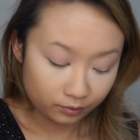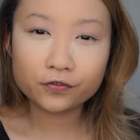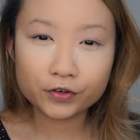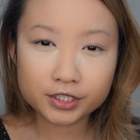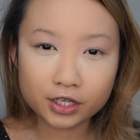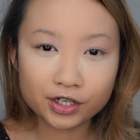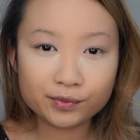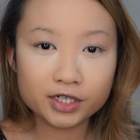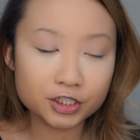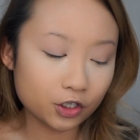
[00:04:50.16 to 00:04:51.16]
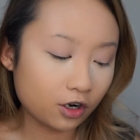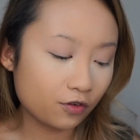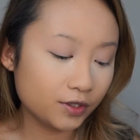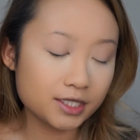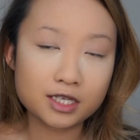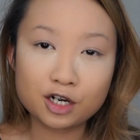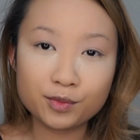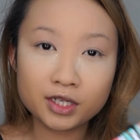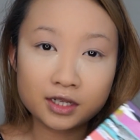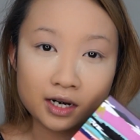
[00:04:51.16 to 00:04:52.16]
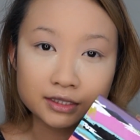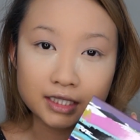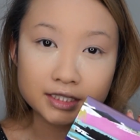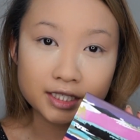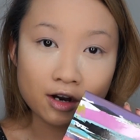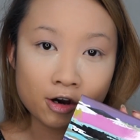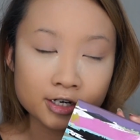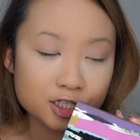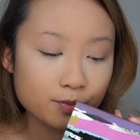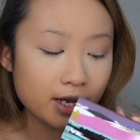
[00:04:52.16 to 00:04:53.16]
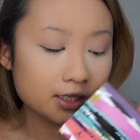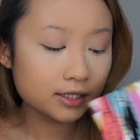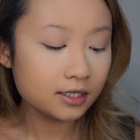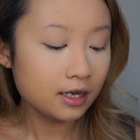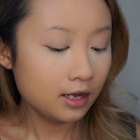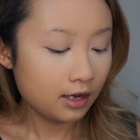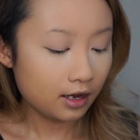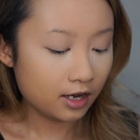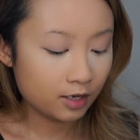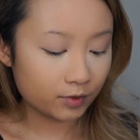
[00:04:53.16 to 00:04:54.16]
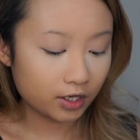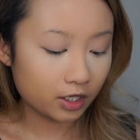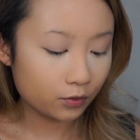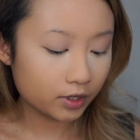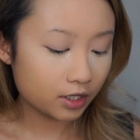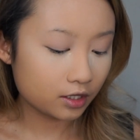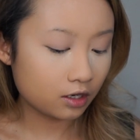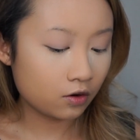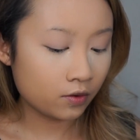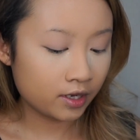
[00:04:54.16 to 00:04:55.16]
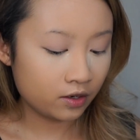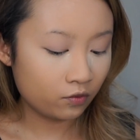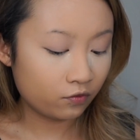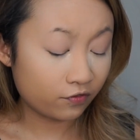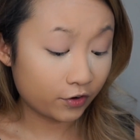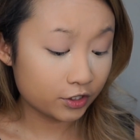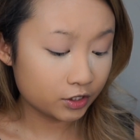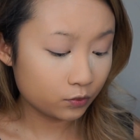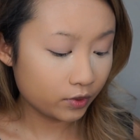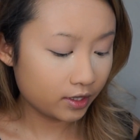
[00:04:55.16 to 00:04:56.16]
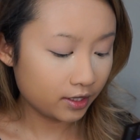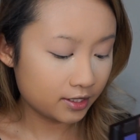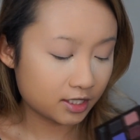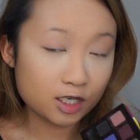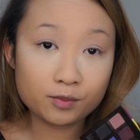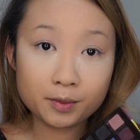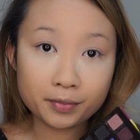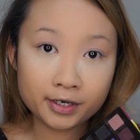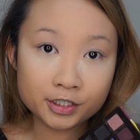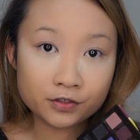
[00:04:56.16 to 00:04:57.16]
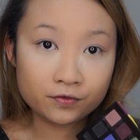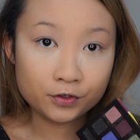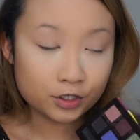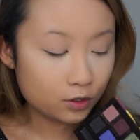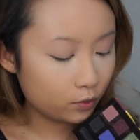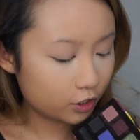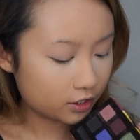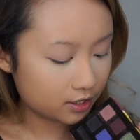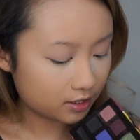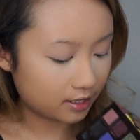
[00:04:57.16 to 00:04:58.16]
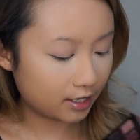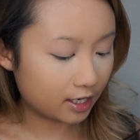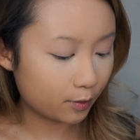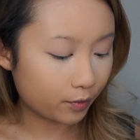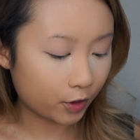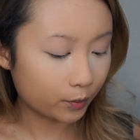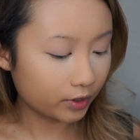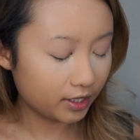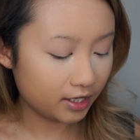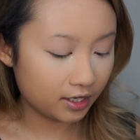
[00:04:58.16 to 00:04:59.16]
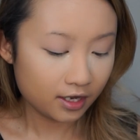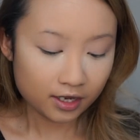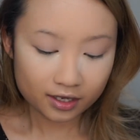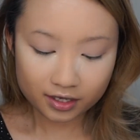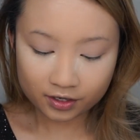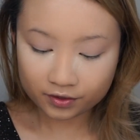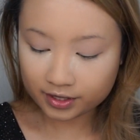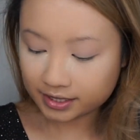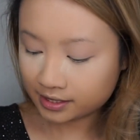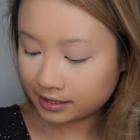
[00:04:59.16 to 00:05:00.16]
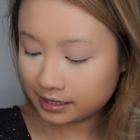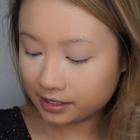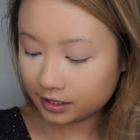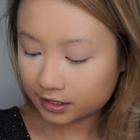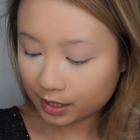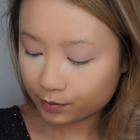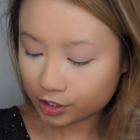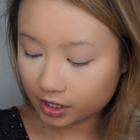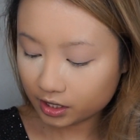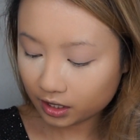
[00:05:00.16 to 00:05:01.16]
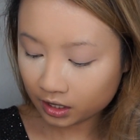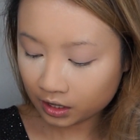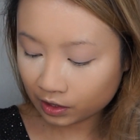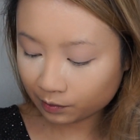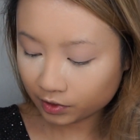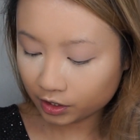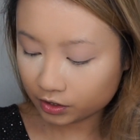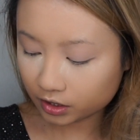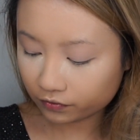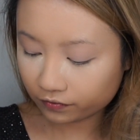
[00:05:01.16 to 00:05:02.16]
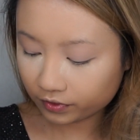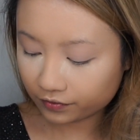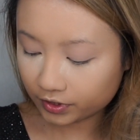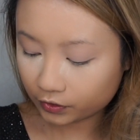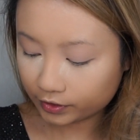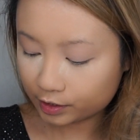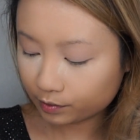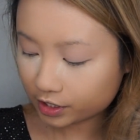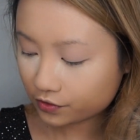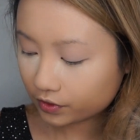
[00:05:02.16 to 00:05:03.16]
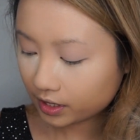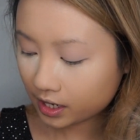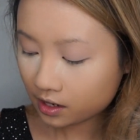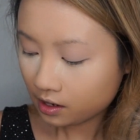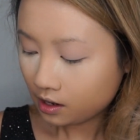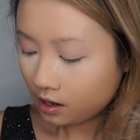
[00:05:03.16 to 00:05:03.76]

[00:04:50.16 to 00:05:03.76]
The first color I'm going to start off with is going to be in the Anastasia Artist palette. The color we're going to go in first with is going to be Punch Fuchsia, which is this like kind of purpley iridescent-y type shade here, and I'm going to use a fluffy crease brush for that